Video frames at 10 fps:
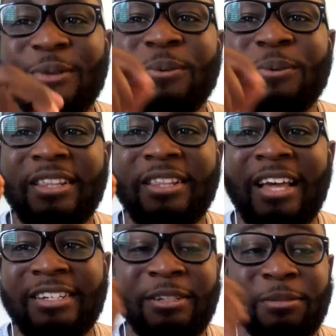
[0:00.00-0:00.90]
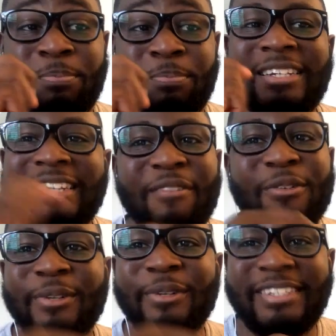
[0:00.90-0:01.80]
she probably never really
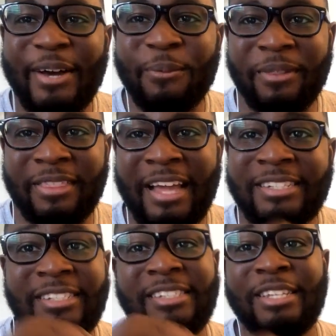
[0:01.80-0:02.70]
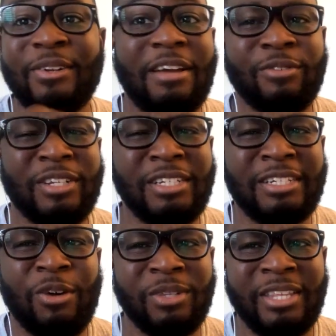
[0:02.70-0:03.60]
dealt with that. She still never really dealt with
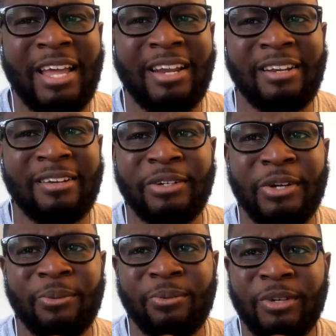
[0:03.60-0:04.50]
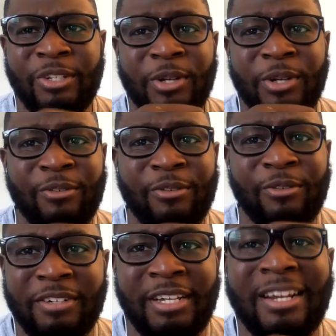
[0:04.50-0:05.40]
that, because we don't know if she ever did.
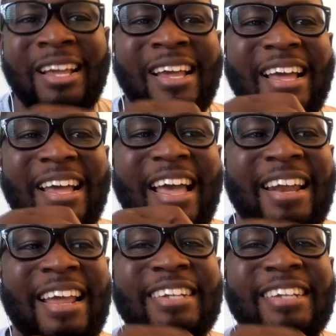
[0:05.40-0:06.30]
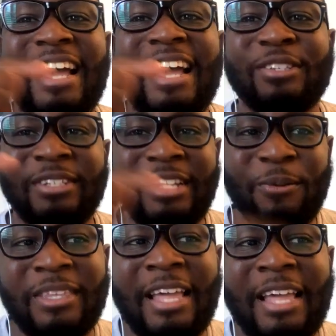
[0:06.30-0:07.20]
And then she has to deal with that.
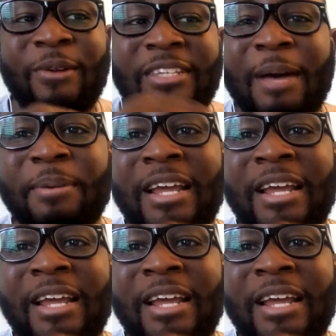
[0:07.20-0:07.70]
On top of that, deal with her